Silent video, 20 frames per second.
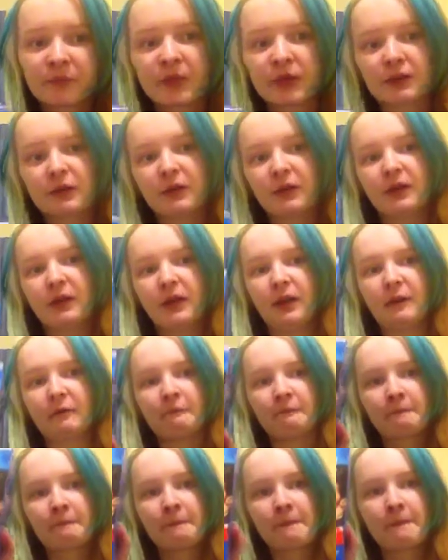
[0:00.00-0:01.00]
So yeah,
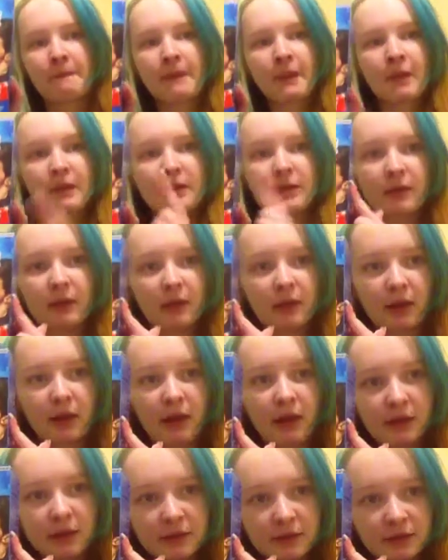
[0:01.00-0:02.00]

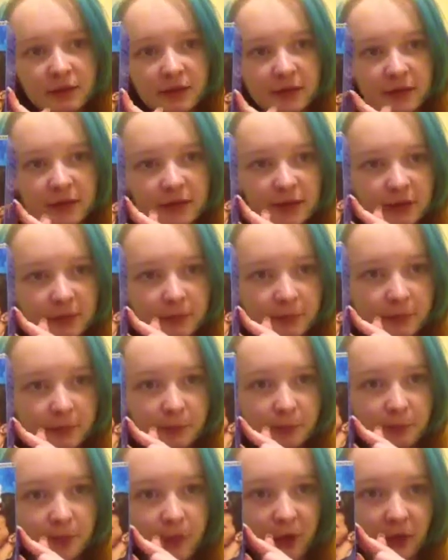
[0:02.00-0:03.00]
I consider this
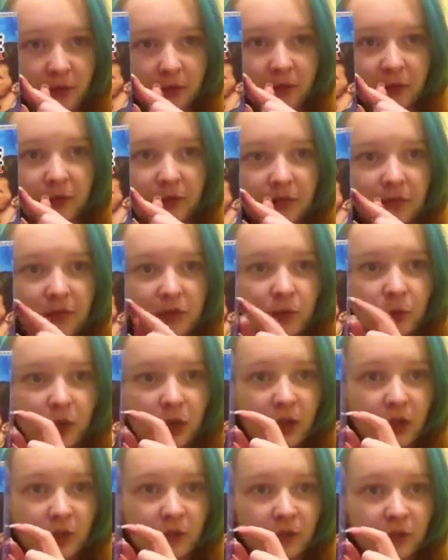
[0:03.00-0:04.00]
brand,
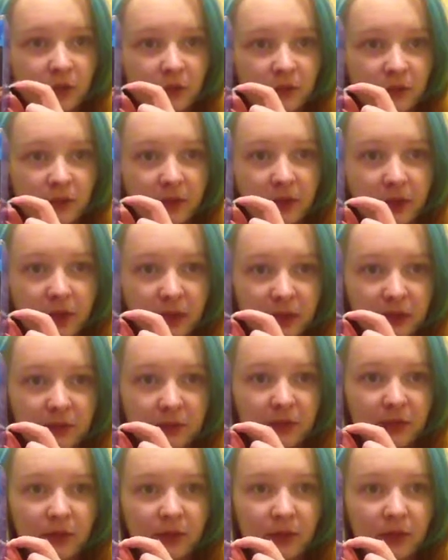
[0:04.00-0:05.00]
Schwarzkopf Live
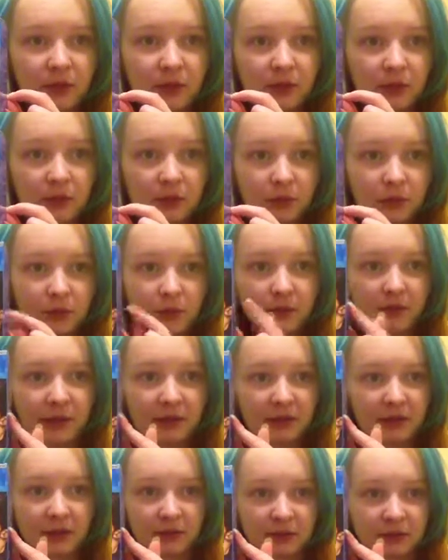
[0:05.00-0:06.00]
Colour
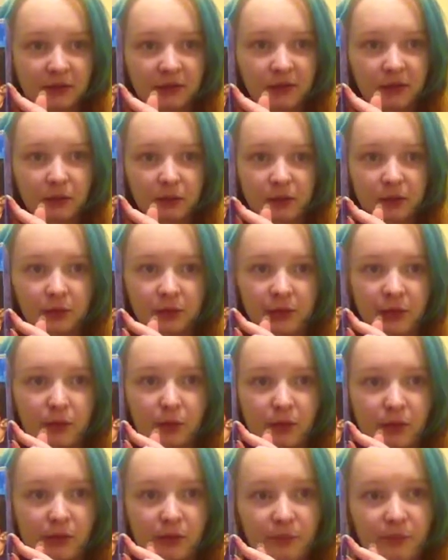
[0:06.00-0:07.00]
XXL, to be
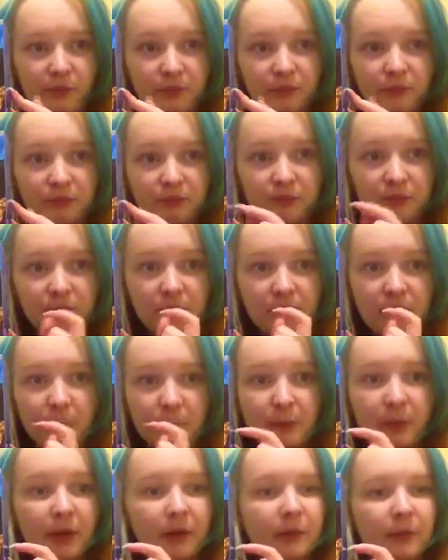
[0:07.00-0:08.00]
one of the
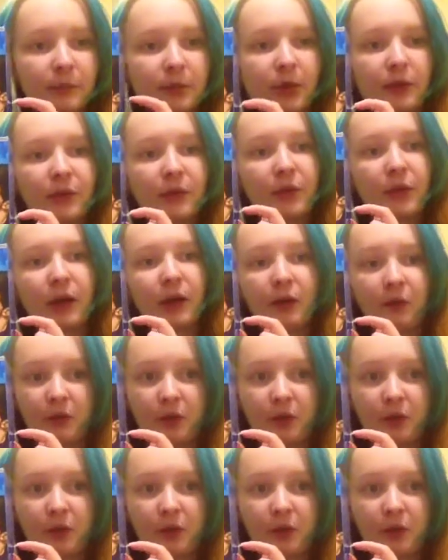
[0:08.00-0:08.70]
best brands that I've